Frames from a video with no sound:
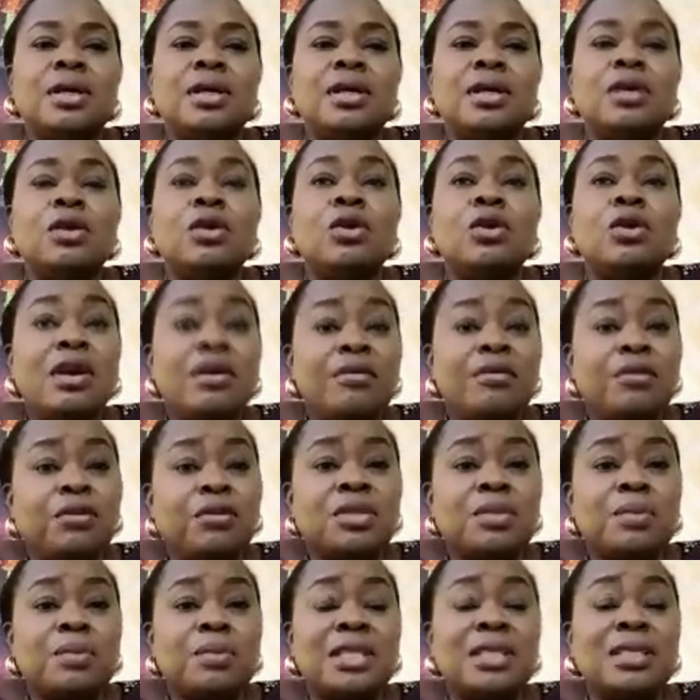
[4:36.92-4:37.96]
law
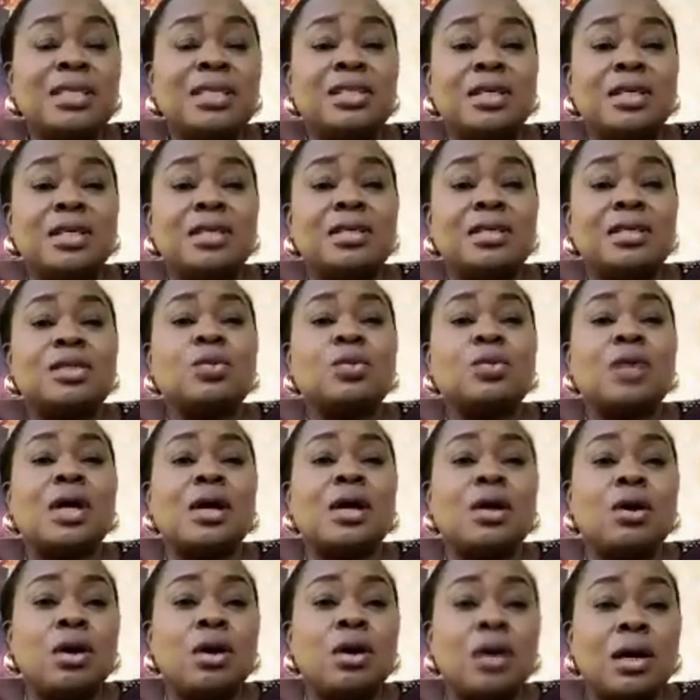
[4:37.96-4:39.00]
enforcement agents were
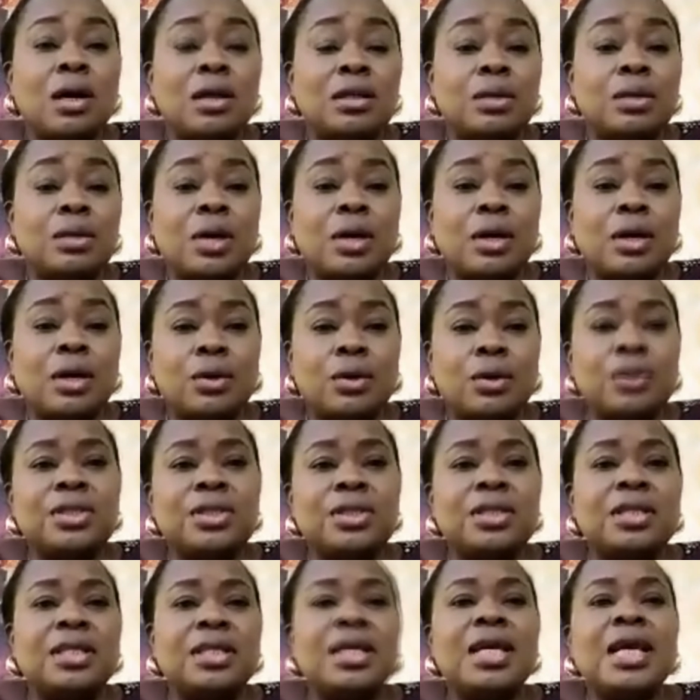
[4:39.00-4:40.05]
uh, they were called
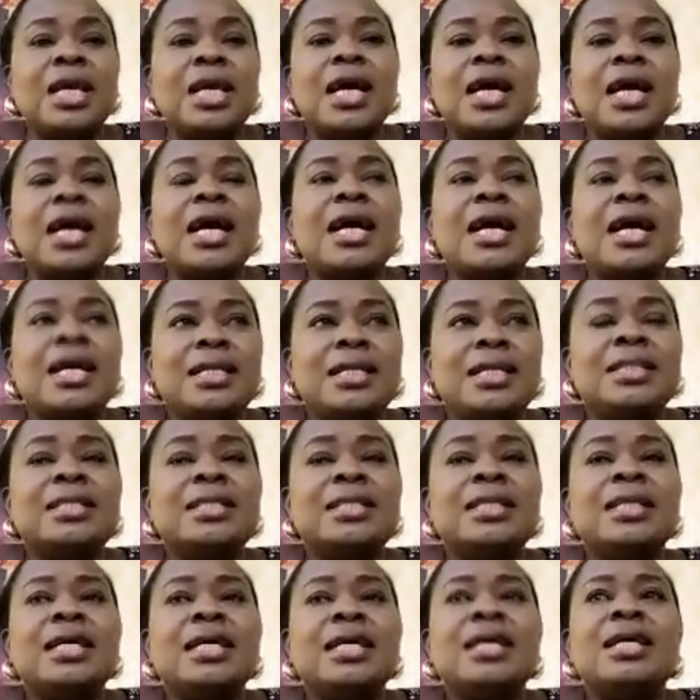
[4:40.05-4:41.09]
in, and
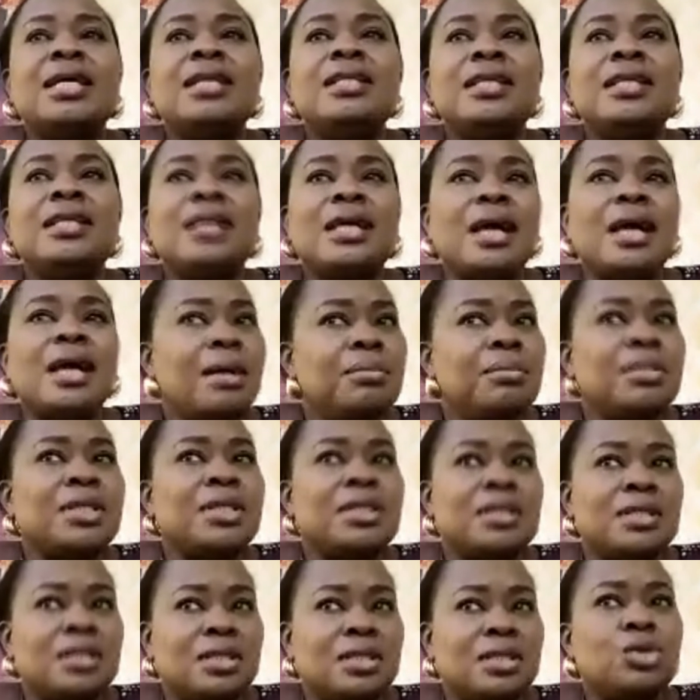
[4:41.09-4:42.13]
they calmed the
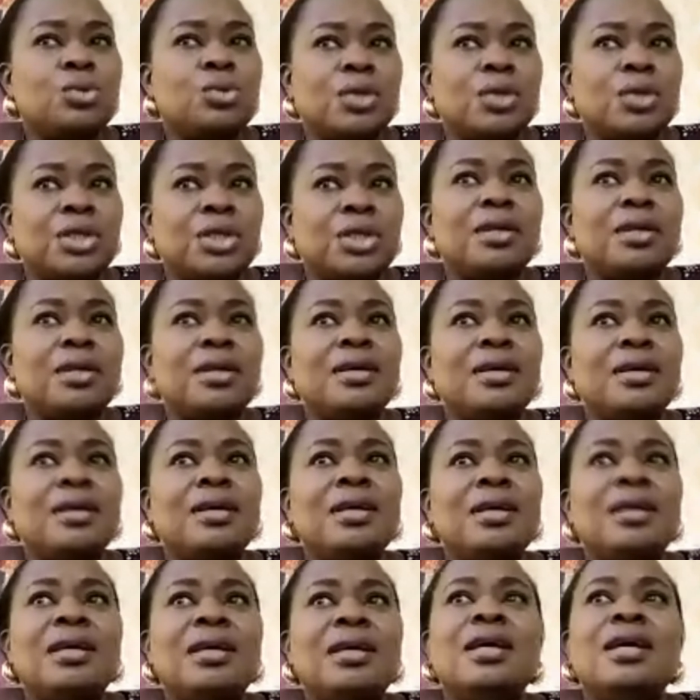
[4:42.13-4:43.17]
situation,
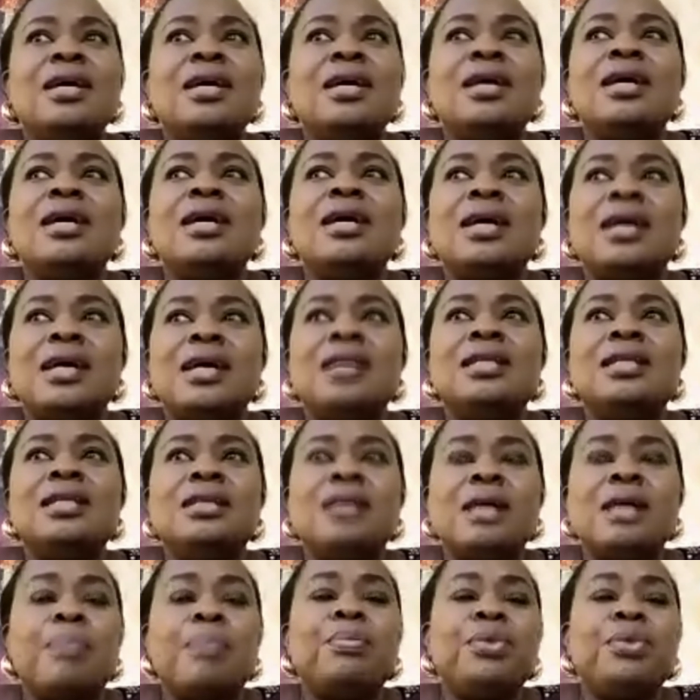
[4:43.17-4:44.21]
and
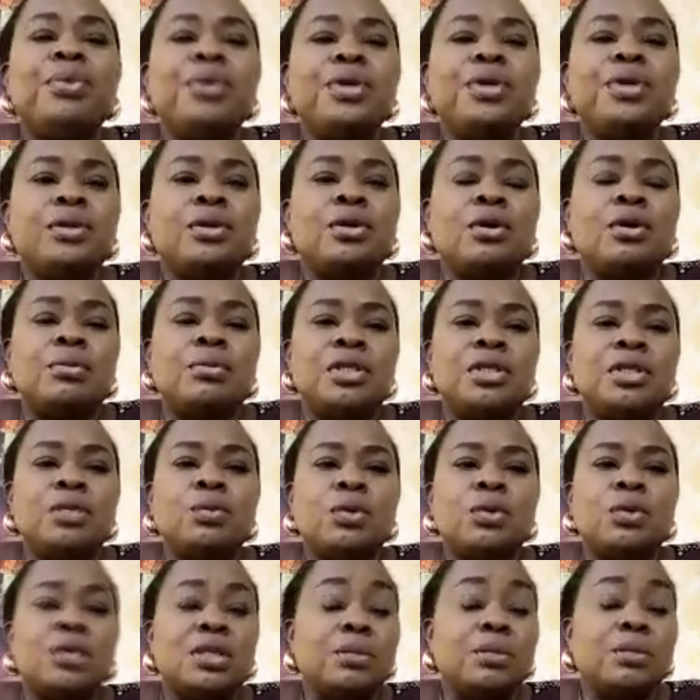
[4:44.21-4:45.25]
the appeal committee
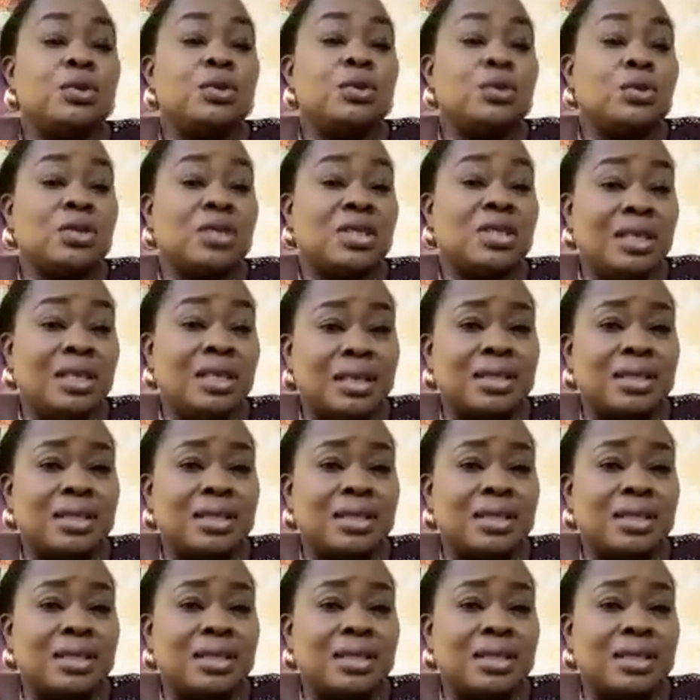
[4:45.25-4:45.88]
was able to sit.